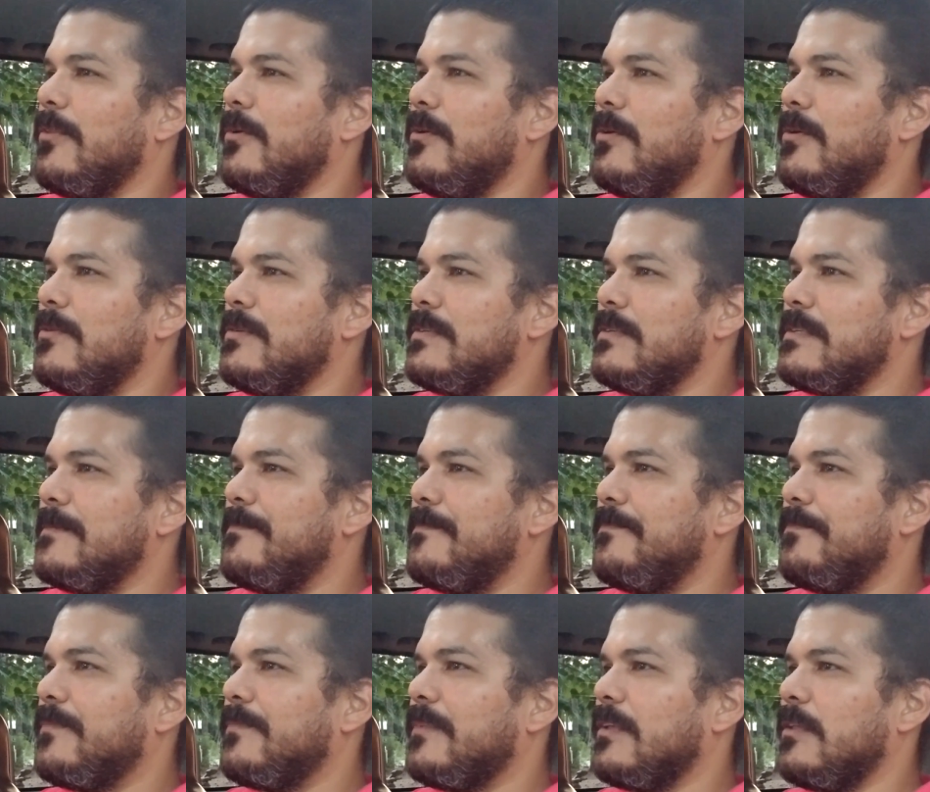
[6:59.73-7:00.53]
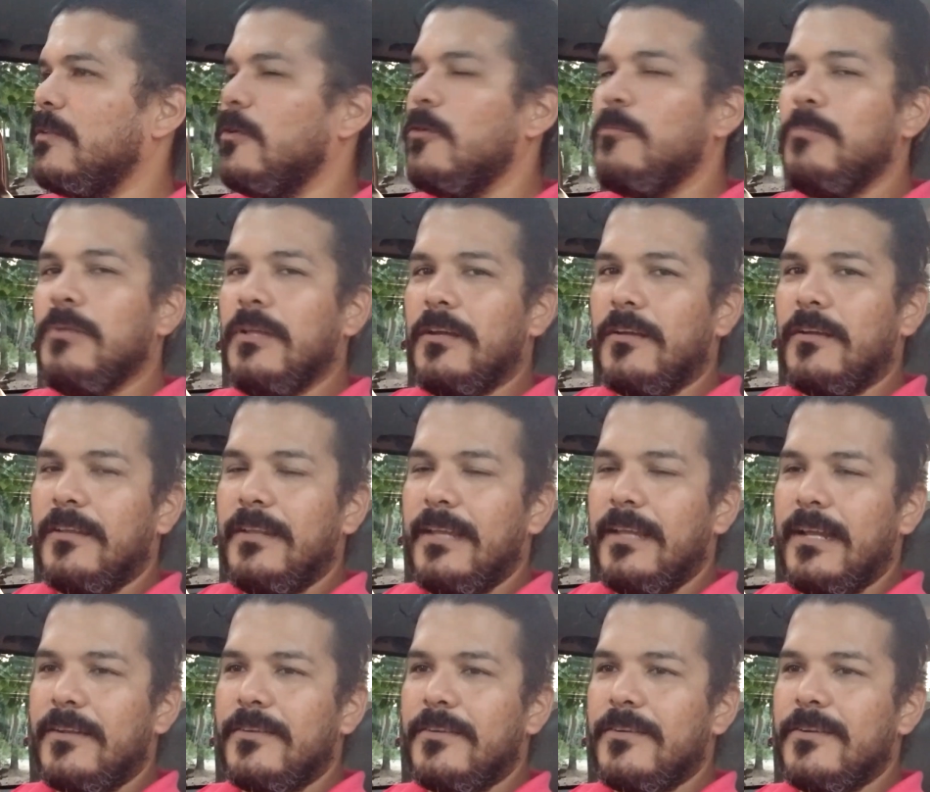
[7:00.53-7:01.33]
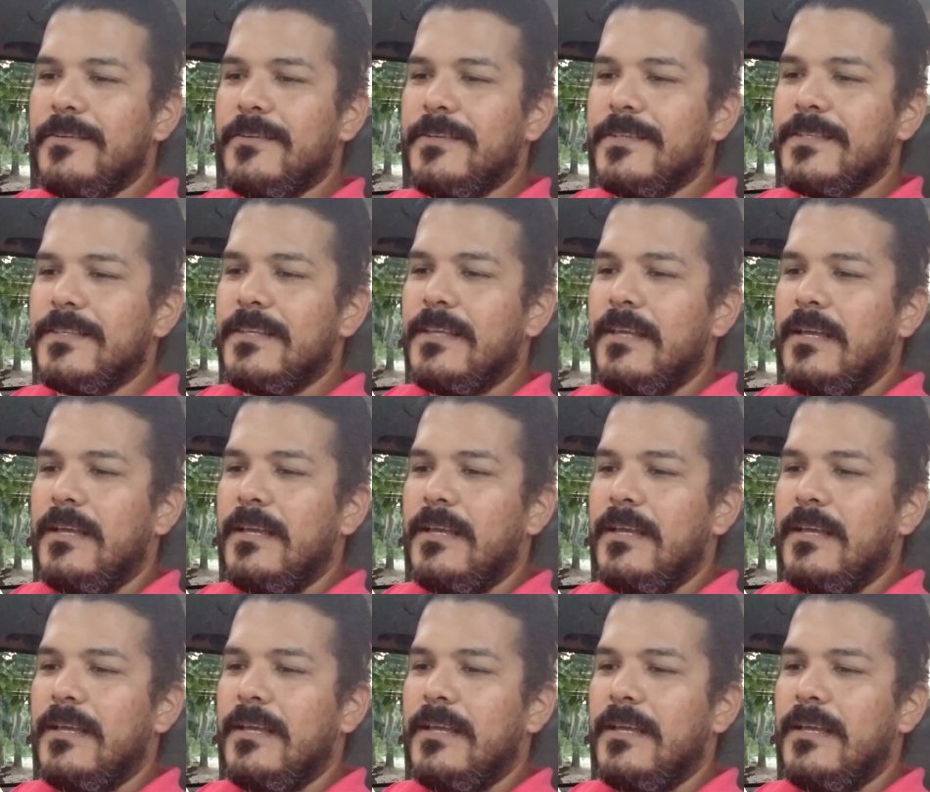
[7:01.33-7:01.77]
those glow plug connectors.